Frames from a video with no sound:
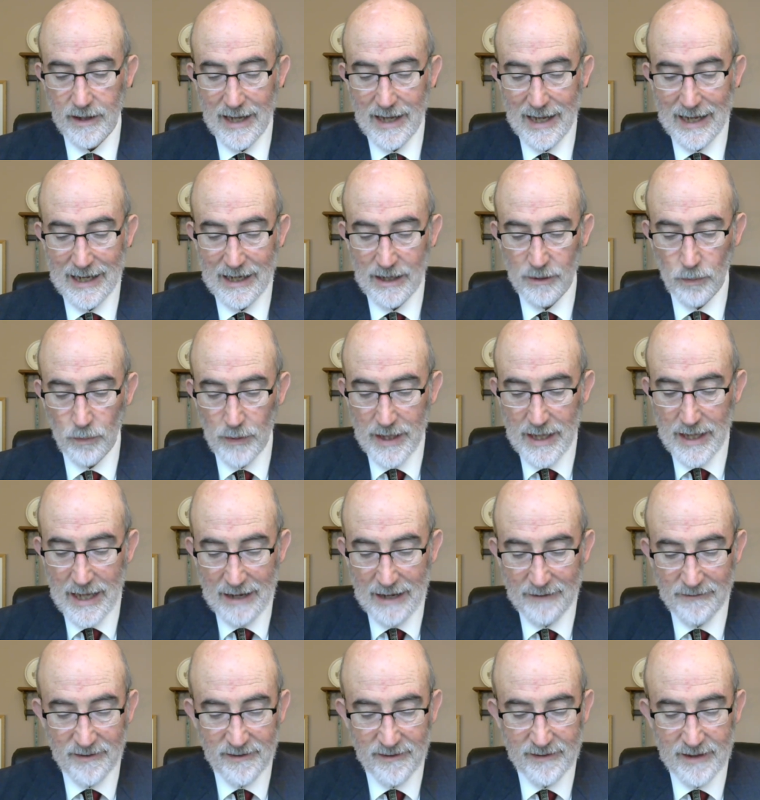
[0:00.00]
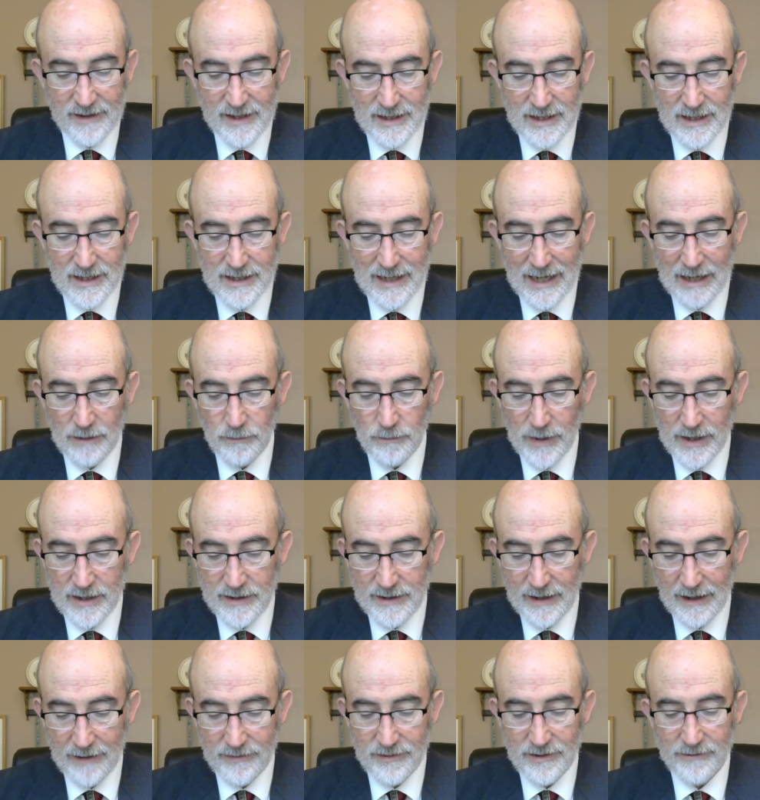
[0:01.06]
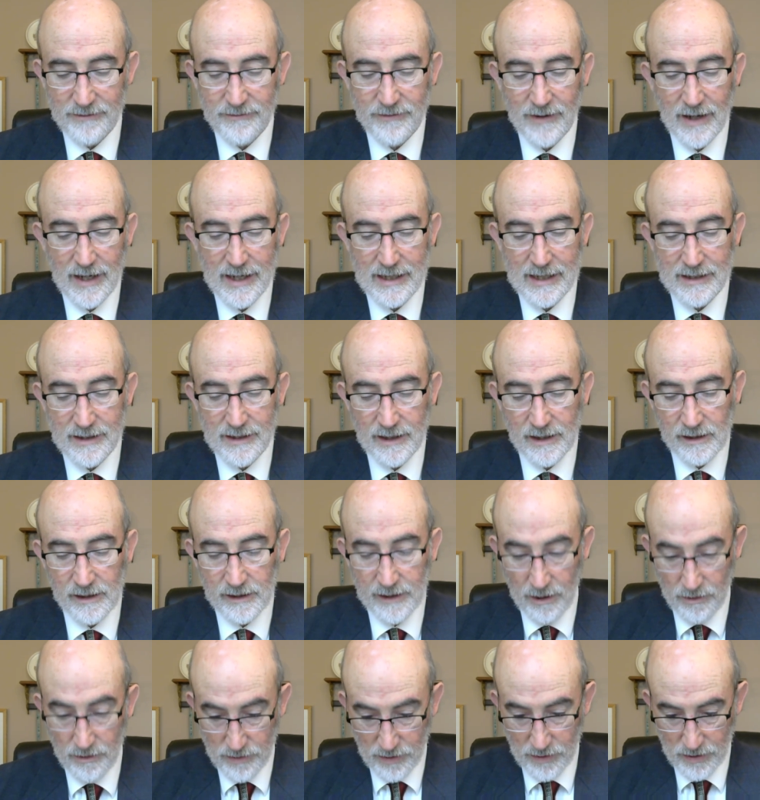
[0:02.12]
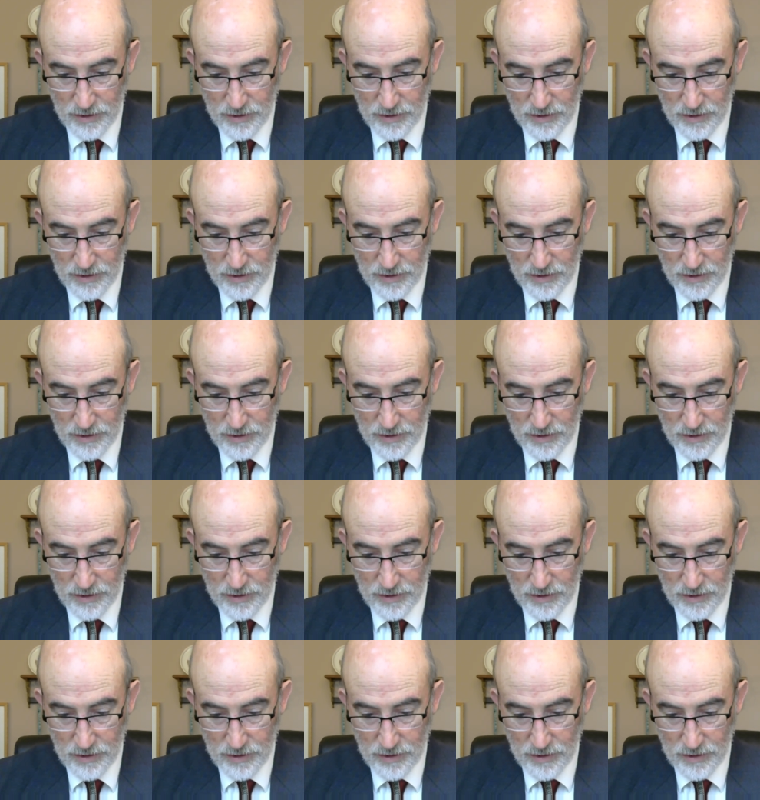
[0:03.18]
And we have seen it, and we testify and declare to